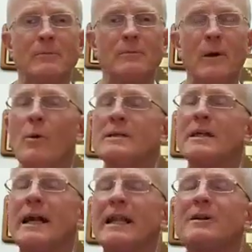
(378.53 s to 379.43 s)
We want
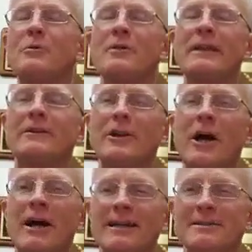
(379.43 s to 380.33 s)
to color within the
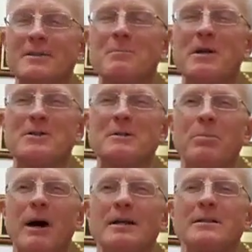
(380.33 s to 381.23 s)
lines as much as
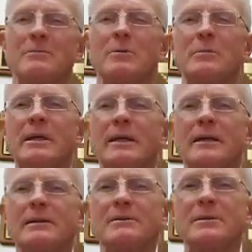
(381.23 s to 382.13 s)
possible
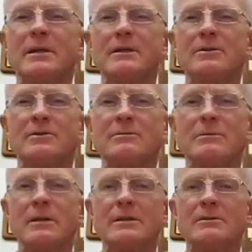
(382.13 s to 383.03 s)
because,
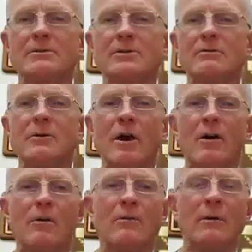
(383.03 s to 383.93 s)
as you
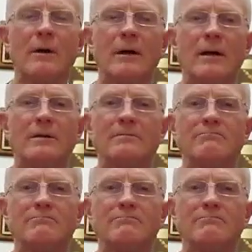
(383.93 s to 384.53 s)
know,